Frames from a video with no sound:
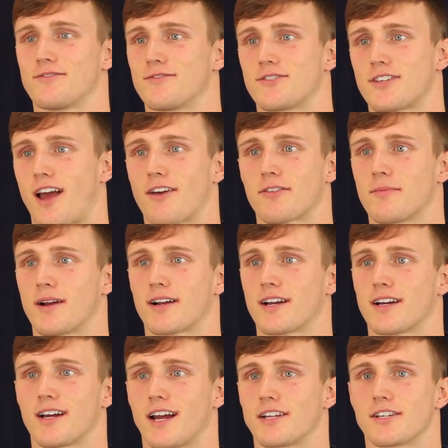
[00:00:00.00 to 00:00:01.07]
South America,
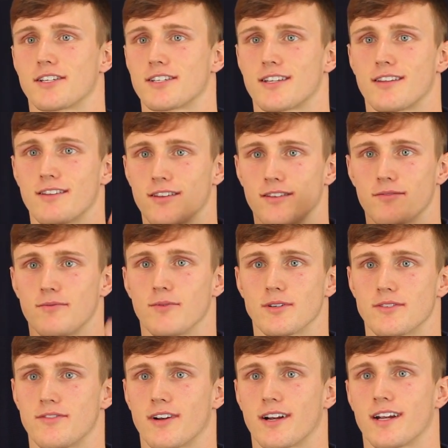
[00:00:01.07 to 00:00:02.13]
I just
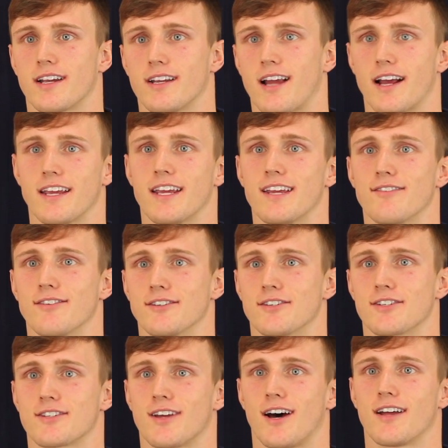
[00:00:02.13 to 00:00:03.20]
was very naive and
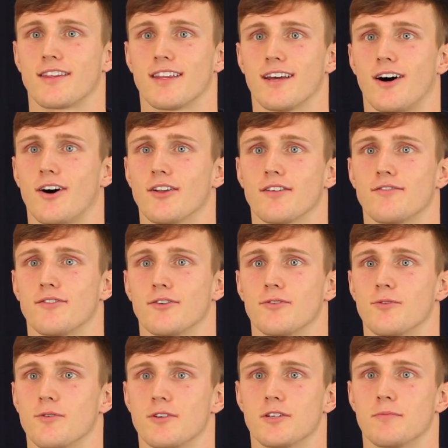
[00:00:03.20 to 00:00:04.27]
just thought that all the food
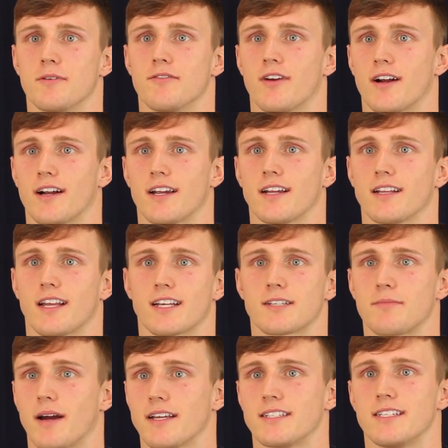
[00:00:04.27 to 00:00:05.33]
would just be very like
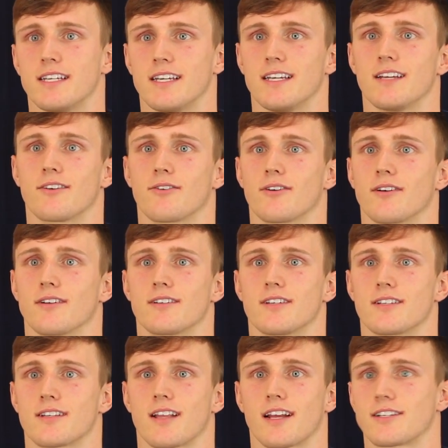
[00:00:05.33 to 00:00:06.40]
spicy or
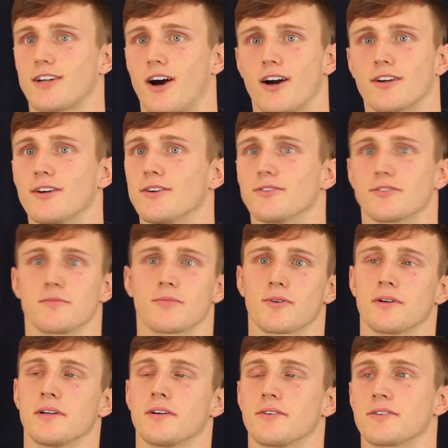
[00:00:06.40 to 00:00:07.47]
just like tacos and
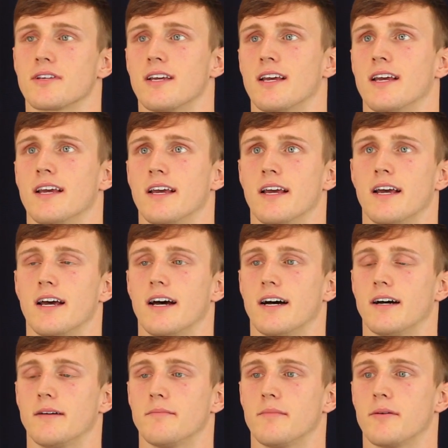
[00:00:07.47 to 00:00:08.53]
burritos.
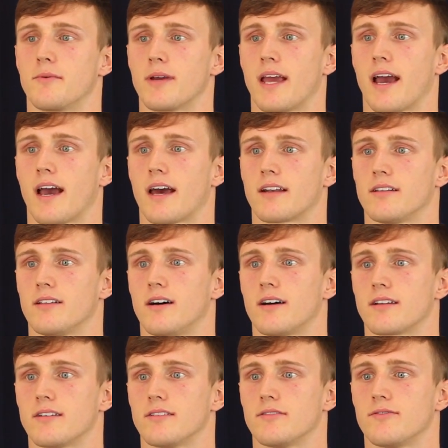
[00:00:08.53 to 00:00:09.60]
But we had a
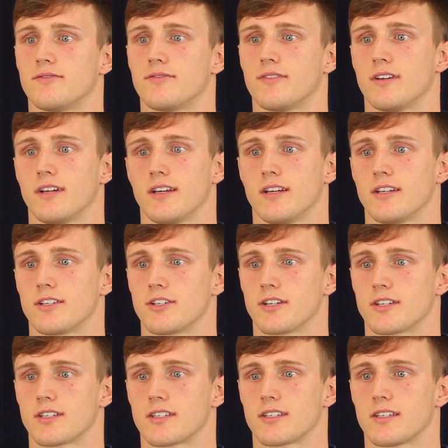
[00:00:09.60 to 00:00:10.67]
lot of
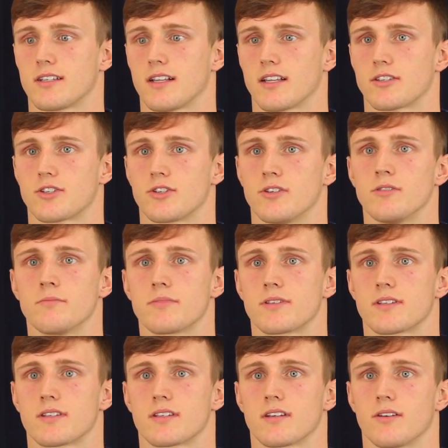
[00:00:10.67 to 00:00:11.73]
just
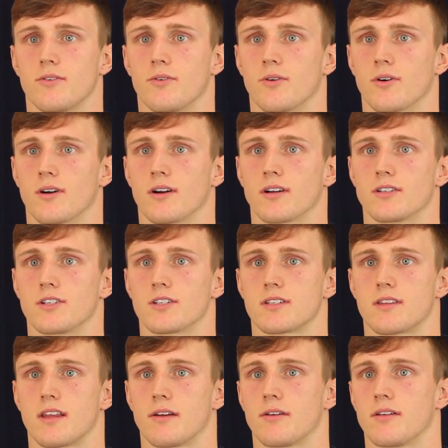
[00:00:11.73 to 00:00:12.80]
soups, or
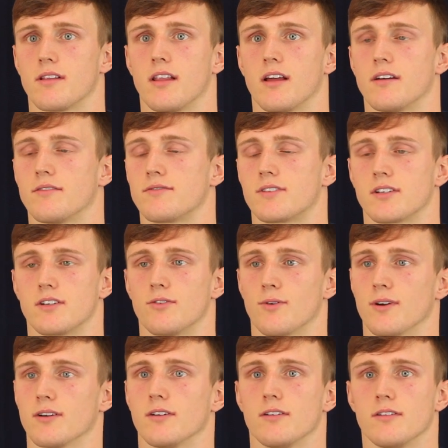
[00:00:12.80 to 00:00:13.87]
just they would love to
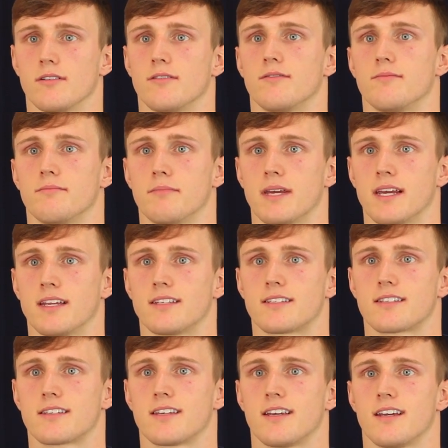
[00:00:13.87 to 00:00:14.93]
grill
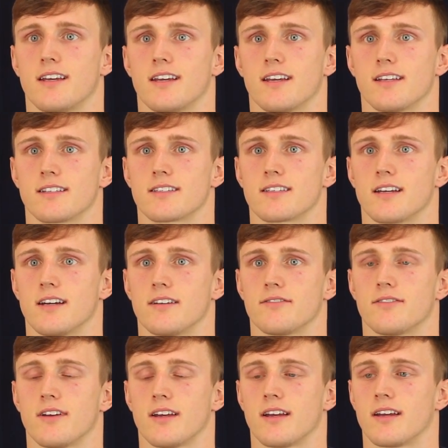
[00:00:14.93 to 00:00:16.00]
meats and
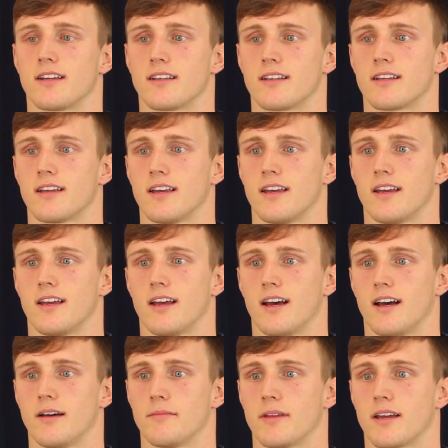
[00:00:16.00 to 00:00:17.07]
stuff. And
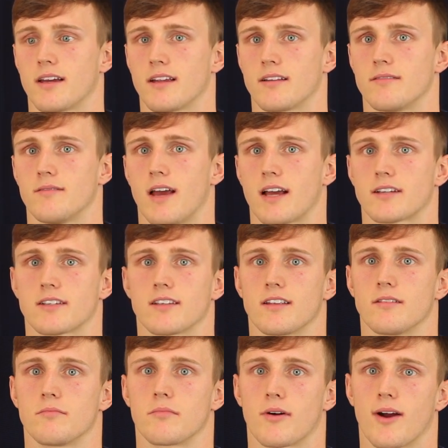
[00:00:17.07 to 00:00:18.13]
they had
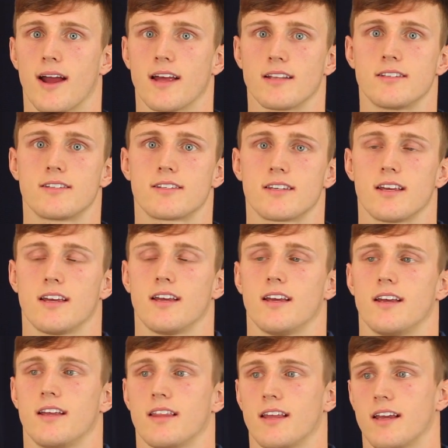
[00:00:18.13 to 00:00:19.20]
excellent breads.
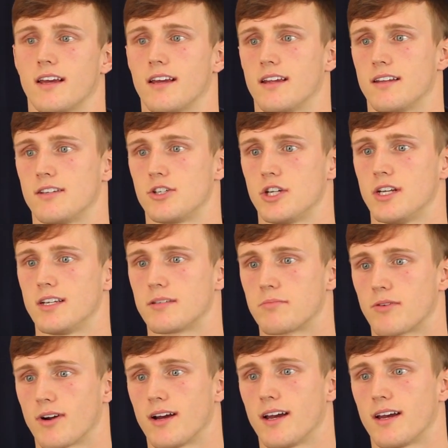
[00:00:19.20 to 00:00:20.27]
They had cheese
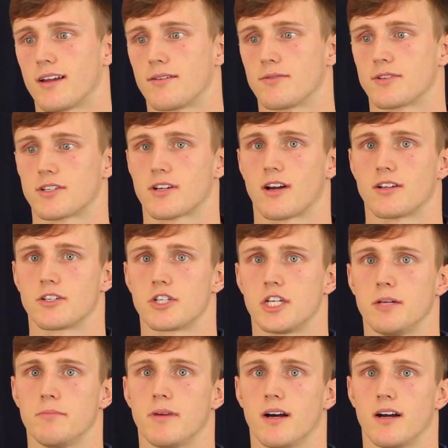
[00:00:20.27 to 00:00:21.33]
bread, which is called
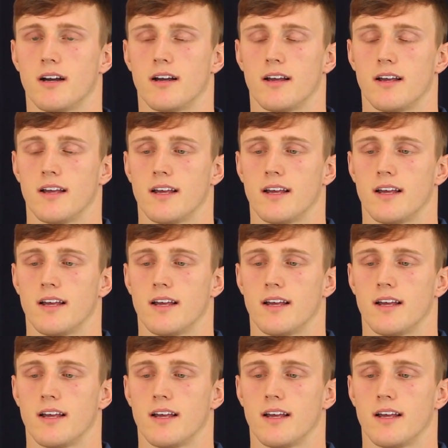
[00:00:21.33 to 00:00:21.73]
chipa.